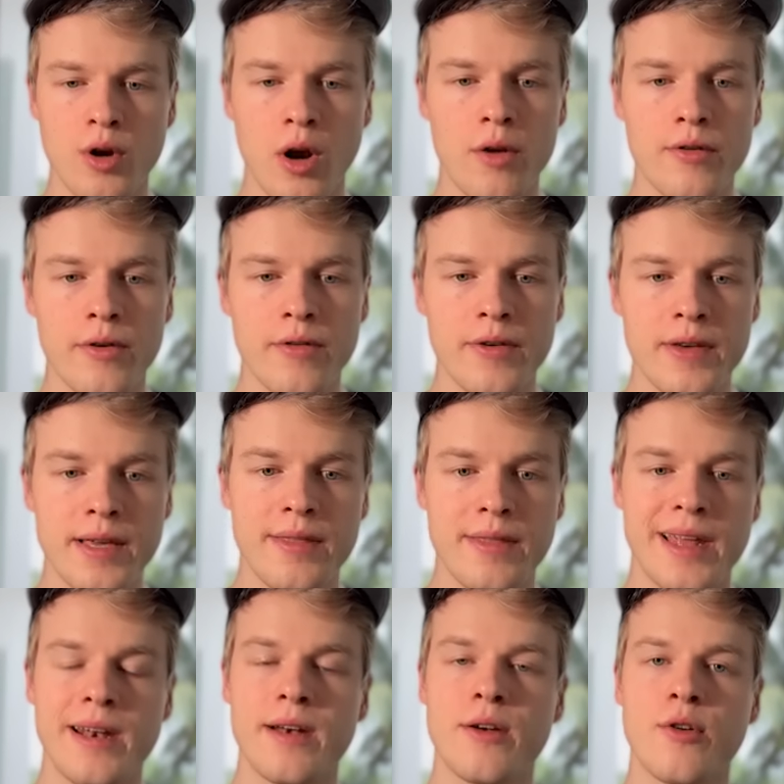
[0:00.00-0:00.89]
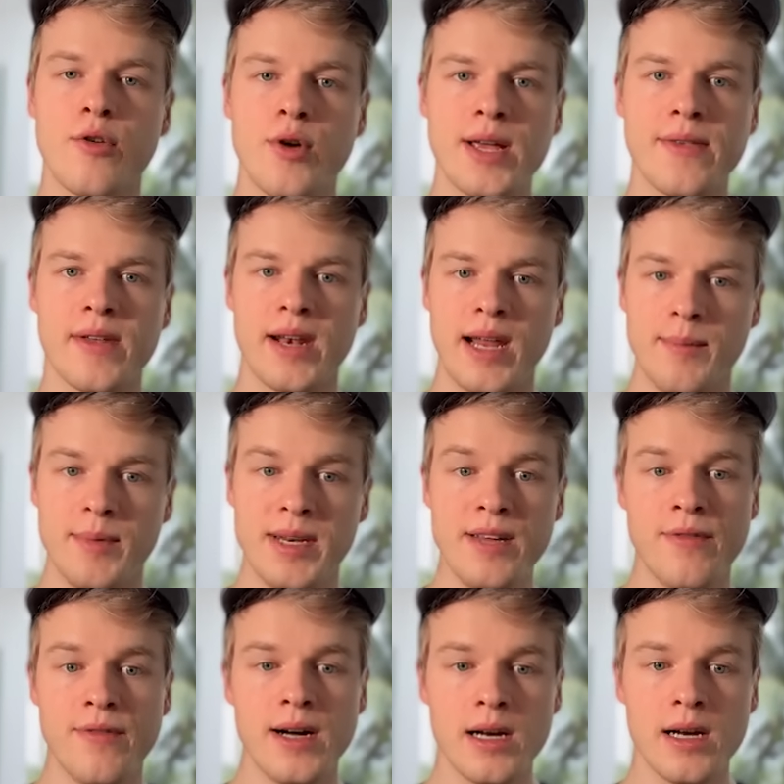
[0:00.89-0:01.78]
you'll also see that it creates an
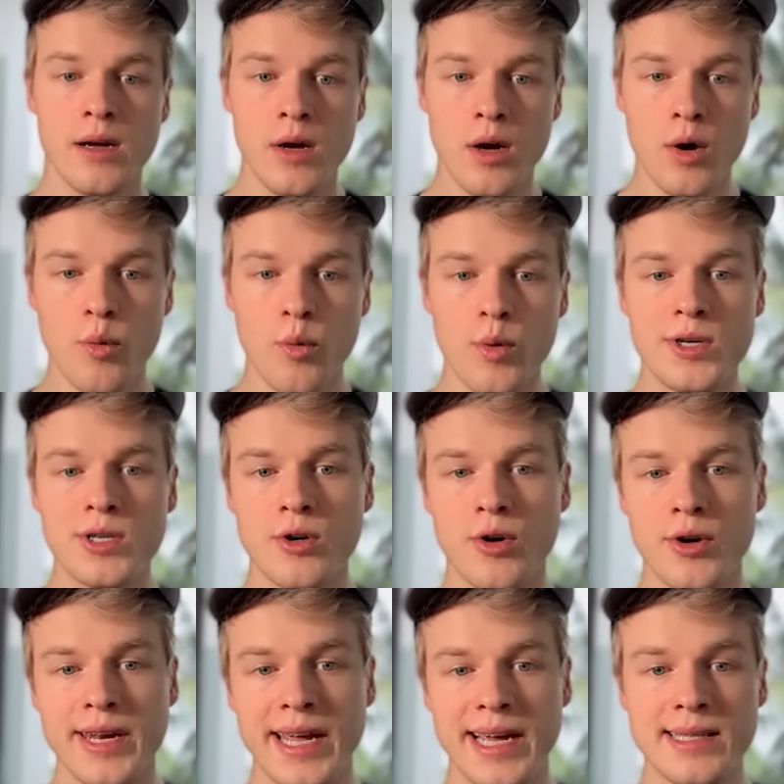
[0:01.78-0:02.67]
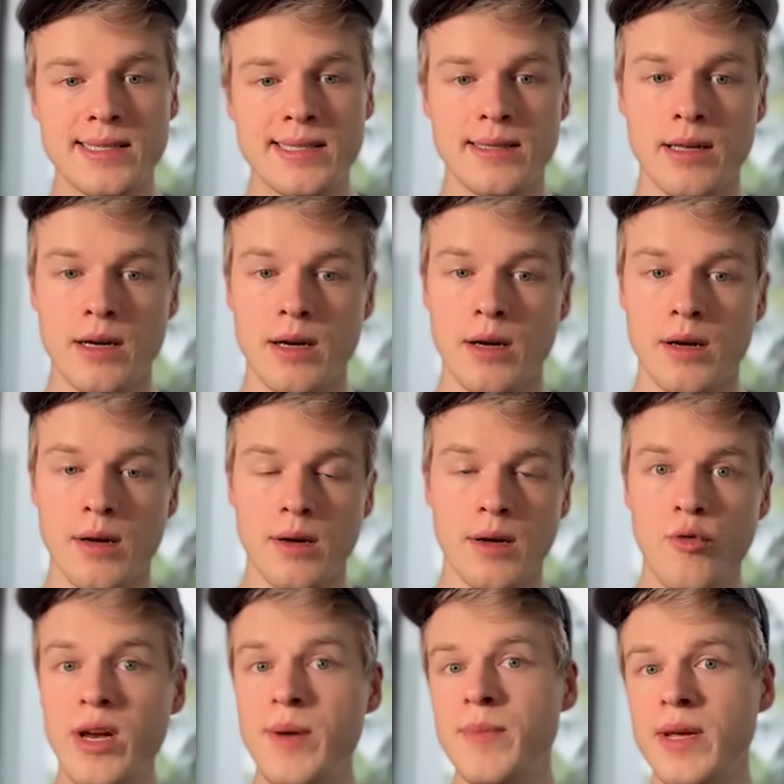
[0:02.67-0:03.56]
MD file, which contains the
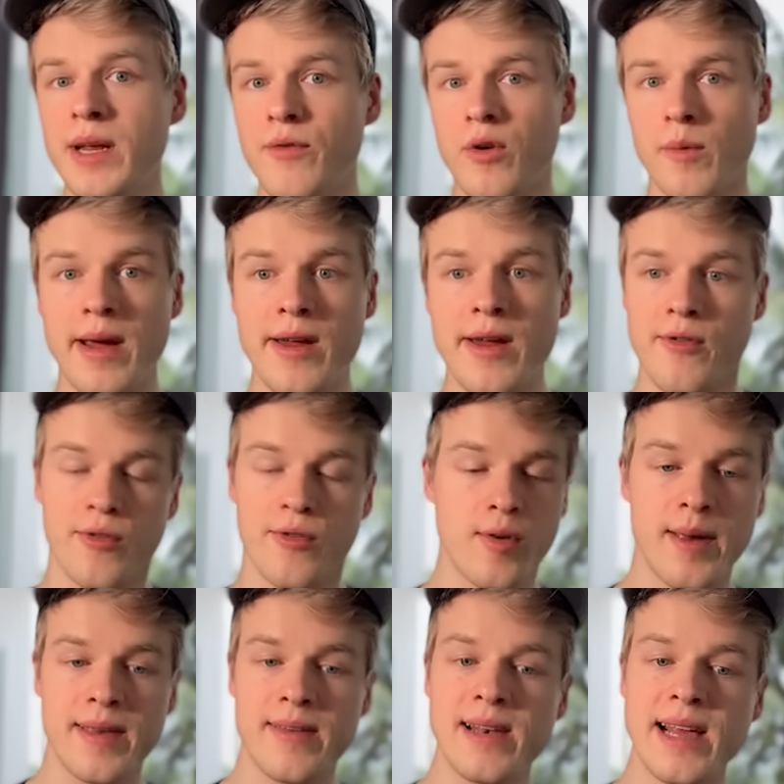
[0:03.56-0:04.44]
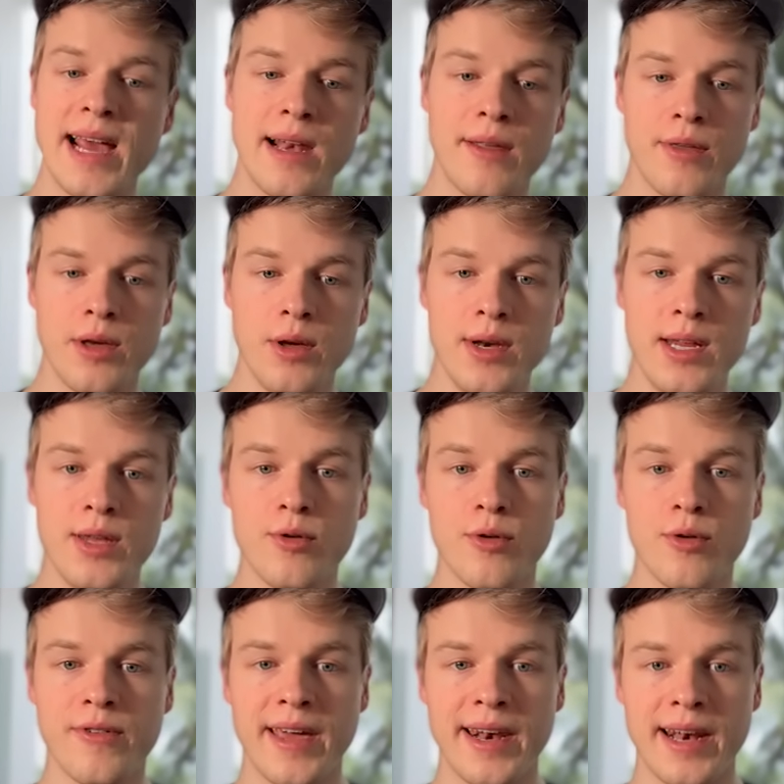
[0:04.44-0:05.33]
README information. So basically anything you need
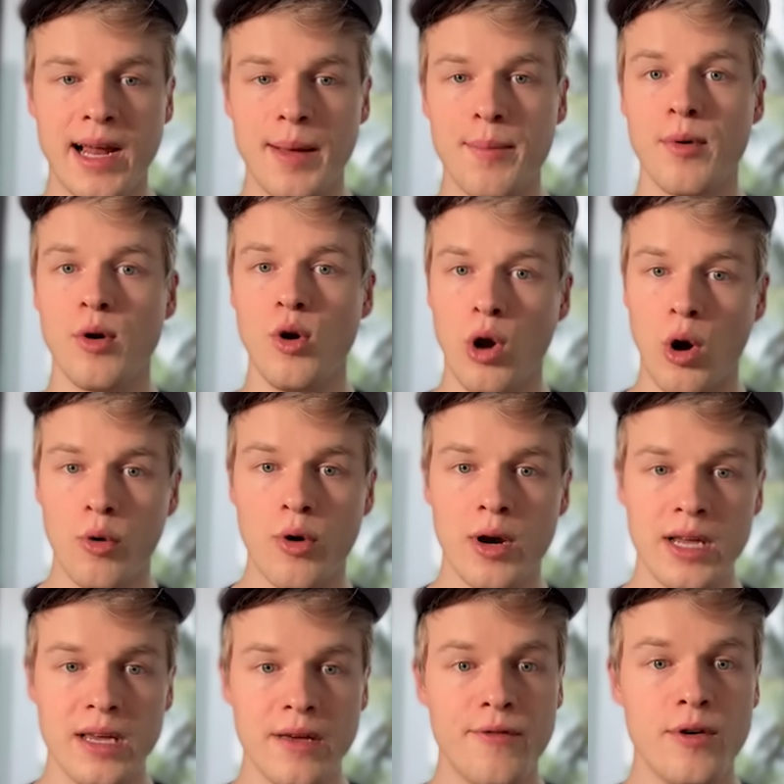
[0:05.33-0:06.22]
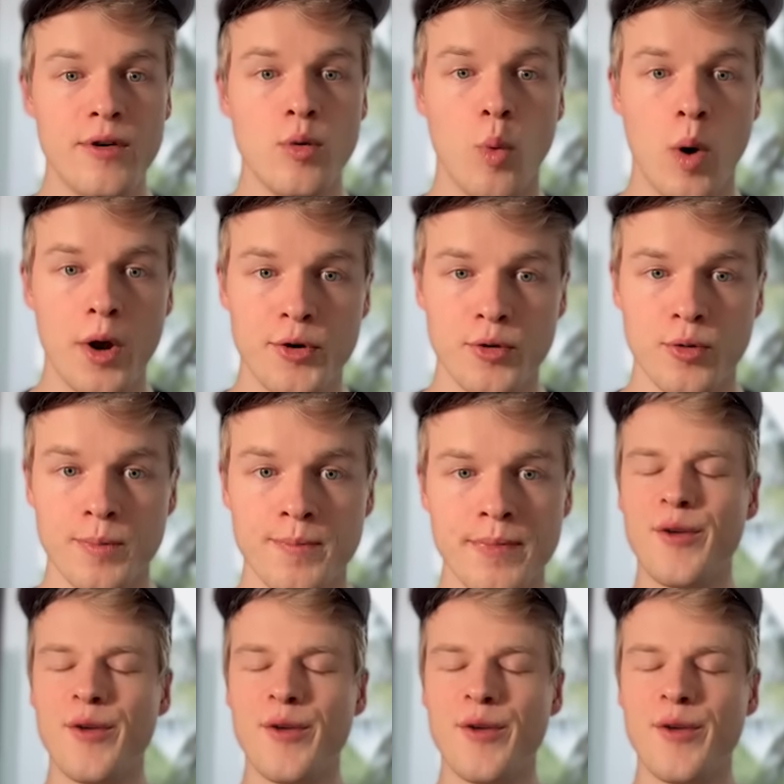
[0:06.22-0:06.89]
to set it up locally if you want to.